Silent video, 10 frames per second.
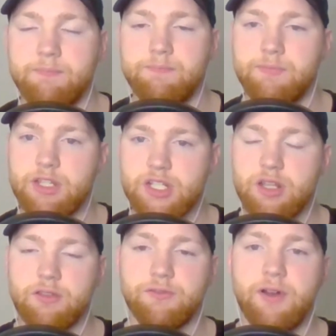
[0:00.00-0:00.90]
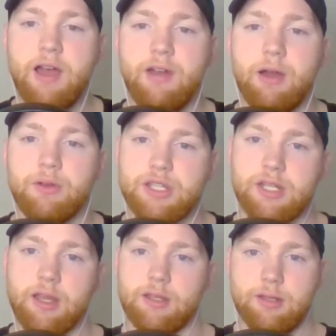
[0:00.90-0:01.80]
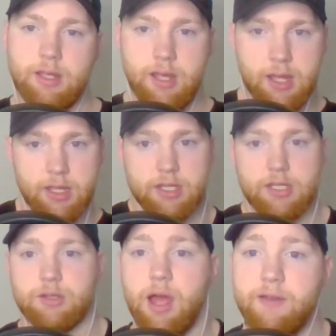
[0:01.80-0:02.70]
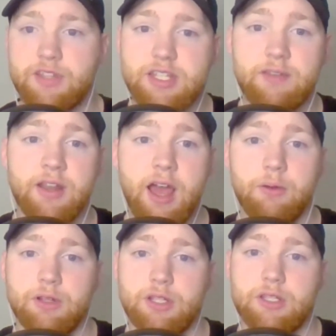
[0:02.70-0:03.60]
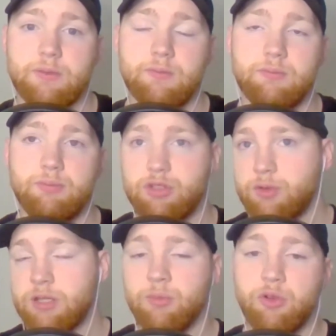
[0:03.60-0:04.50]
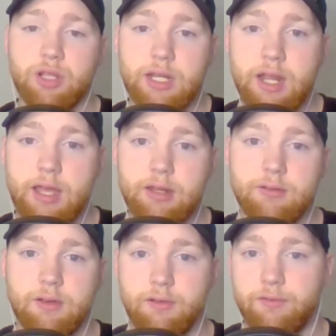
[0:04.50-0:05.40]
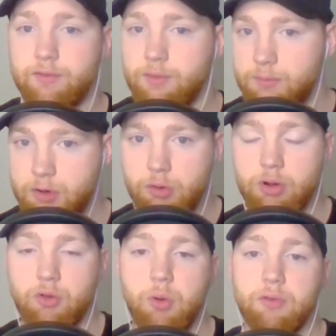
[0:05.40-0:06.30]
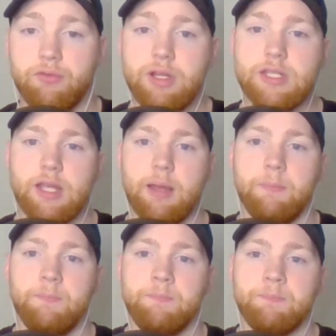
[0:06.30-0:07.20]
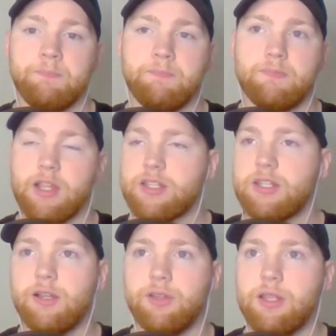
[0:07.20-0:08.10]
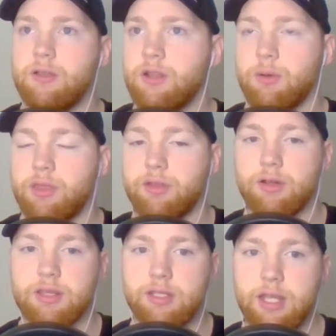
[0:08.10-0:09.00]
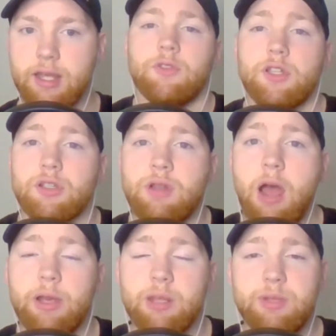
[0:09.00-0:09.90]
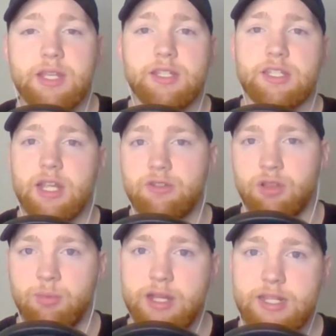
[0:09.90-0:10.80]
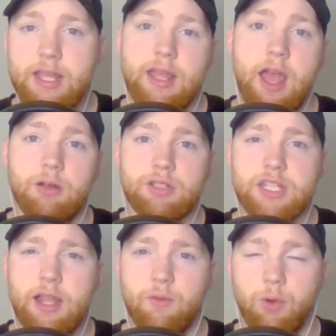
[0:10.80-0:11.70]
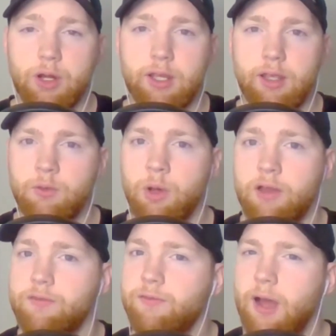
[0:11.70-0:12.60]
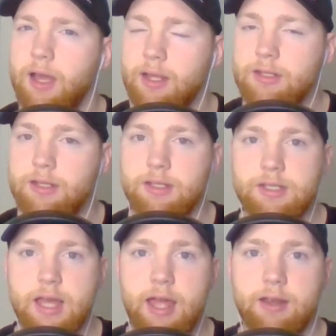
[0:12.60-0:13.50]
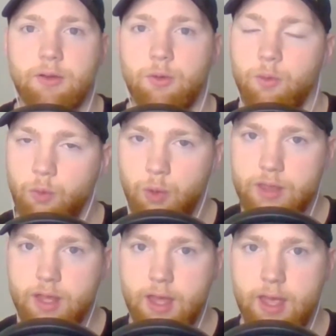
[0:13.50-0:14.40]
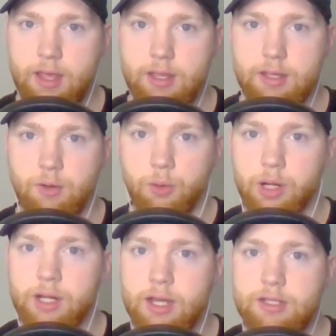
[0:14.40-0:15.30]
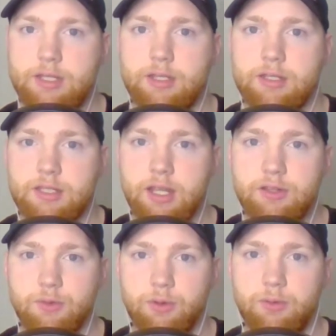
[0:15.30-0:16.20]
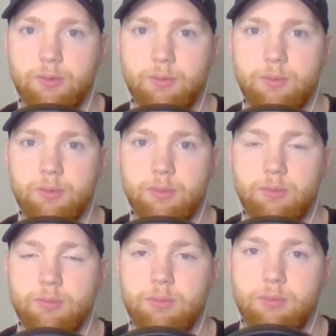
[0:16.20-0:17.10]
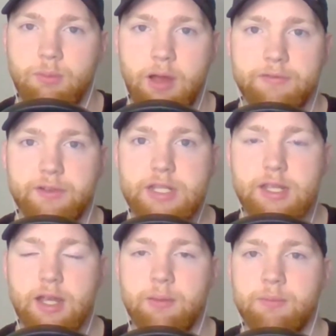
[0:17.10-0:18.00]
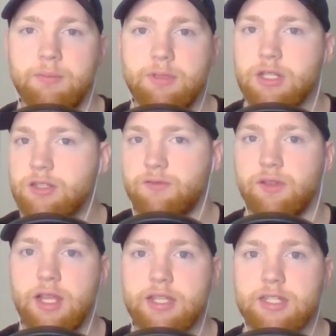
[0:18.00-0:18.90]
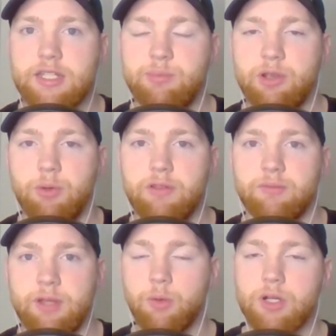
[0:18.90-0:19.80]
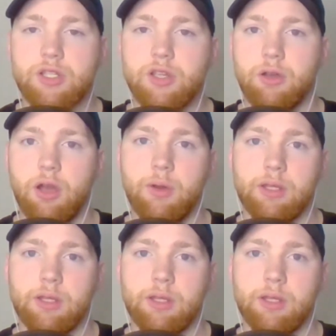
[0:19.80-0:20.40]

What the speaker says: There's another 5 hours at night. So I have 7 hours between the morning and night of quote unquote free time. That's nearly, a third of the day. So now I can begin scheduling my day outside of work, and what I find is that with a organized schedule, my free time doesn't feel like it's slipping away from me. Where it's all going.